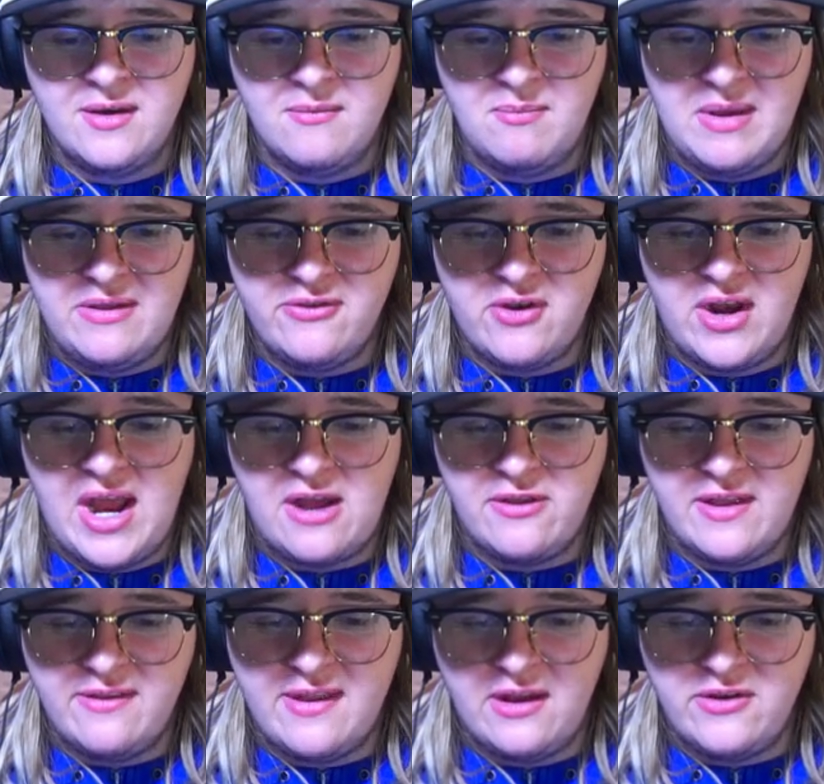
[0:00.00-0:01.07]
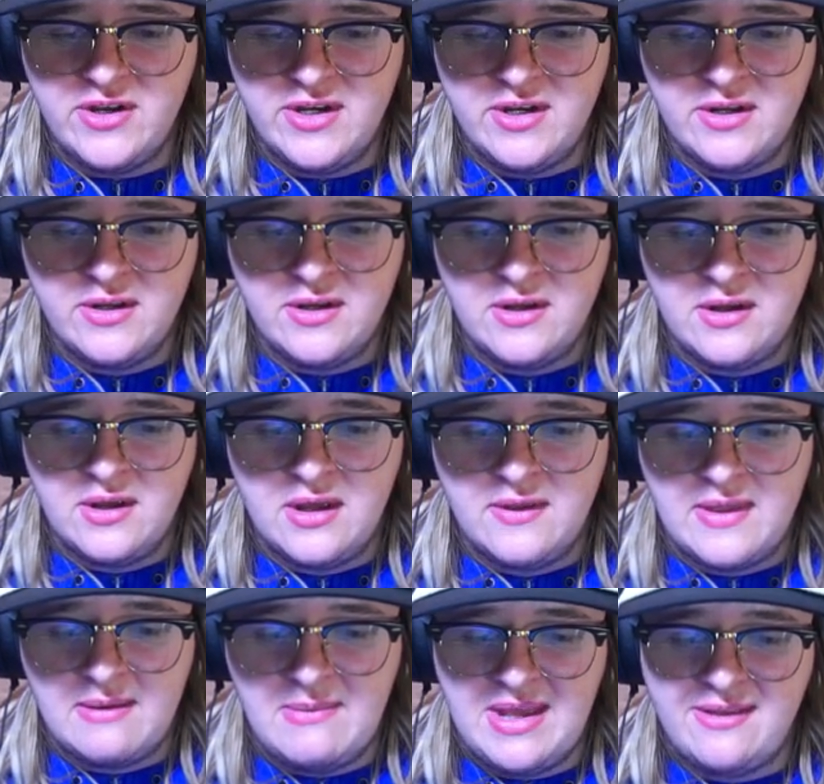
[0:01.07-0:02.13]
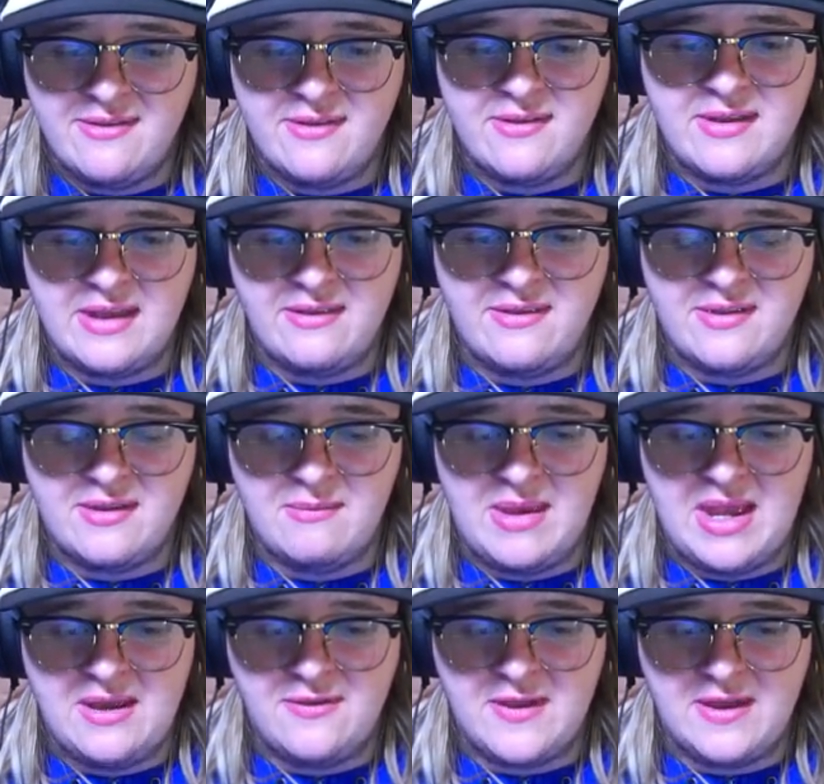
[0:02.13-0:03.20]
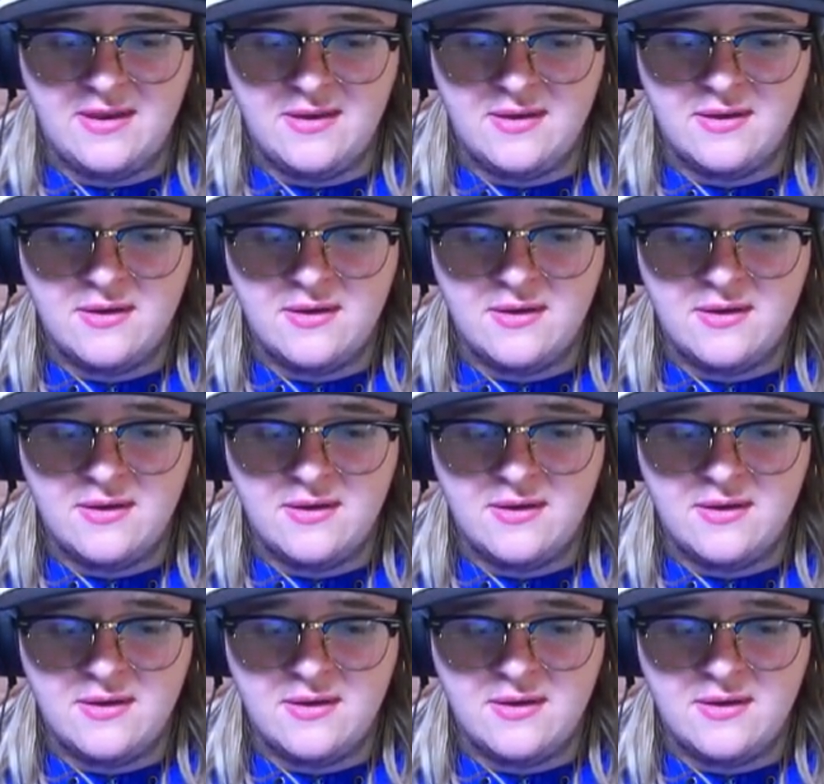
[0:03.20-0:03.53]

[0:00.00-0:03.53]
Based on how that sounded? That makes sense to me, I think.